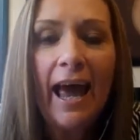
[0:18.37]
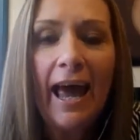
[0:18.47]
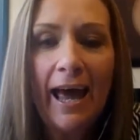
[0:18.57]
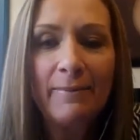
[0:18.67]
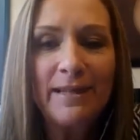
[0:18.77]

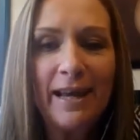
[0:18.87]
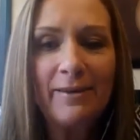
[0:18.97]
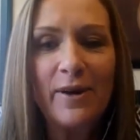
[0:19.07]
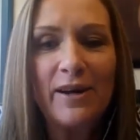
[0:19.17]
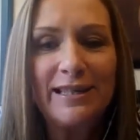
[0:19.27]
apps,
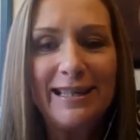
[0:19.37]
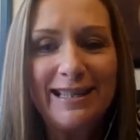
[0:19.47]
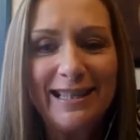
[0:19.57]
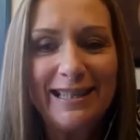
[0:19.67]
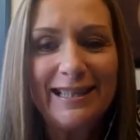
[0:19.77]
and
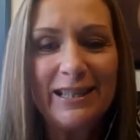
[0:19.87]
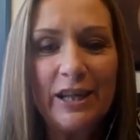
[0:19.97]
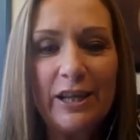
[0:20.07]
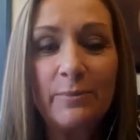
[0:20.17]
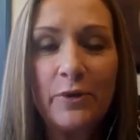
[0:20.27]
processes
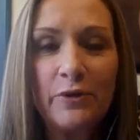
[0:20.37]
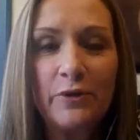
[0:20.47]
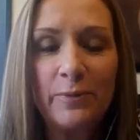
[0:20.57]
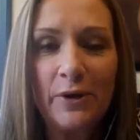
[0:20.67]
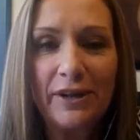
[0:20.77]
to
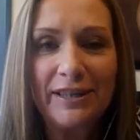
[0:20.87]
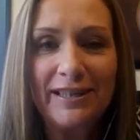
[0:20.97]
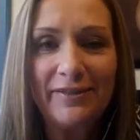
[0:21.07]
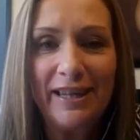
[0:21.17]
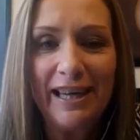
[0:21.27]
improve
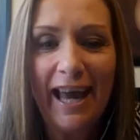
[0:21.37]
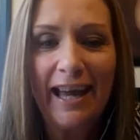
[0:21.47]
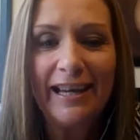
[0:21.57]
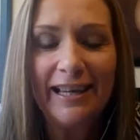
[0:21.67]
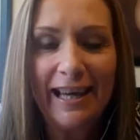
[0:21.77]
productivity
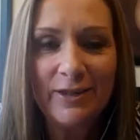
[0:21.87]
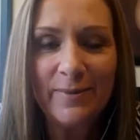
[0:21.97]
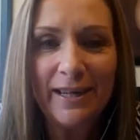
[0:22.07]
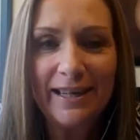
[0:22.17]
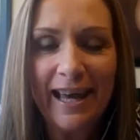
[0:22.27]
and engagement.